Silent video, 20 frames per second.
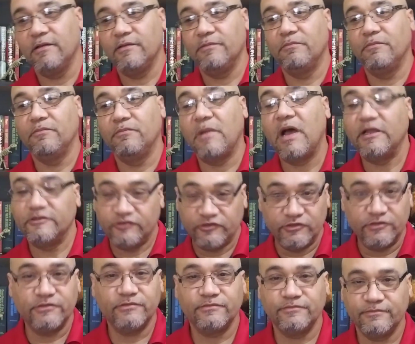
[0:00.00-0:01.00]

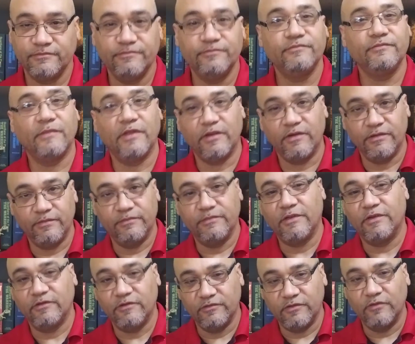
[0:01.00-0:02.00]
modular.
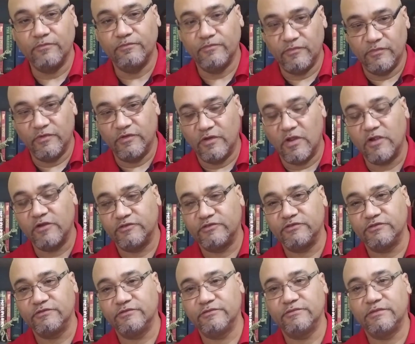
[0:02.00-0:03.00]
They're
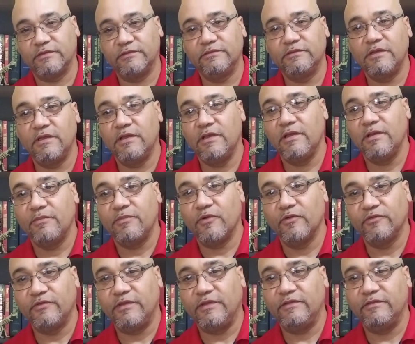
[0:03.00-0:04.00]
larger
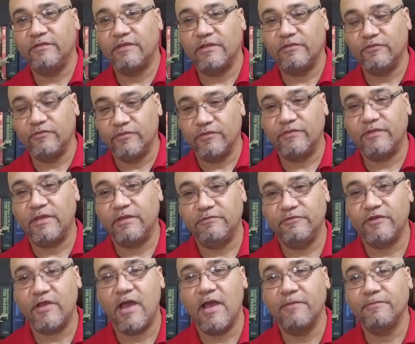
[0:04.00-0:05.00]
proteins that do the same
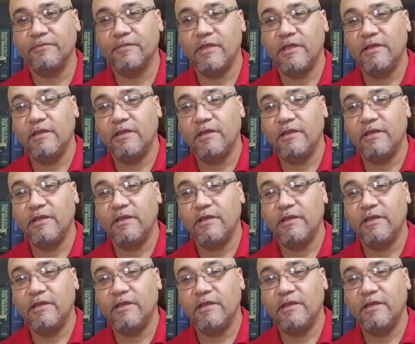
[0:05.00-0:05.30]
job.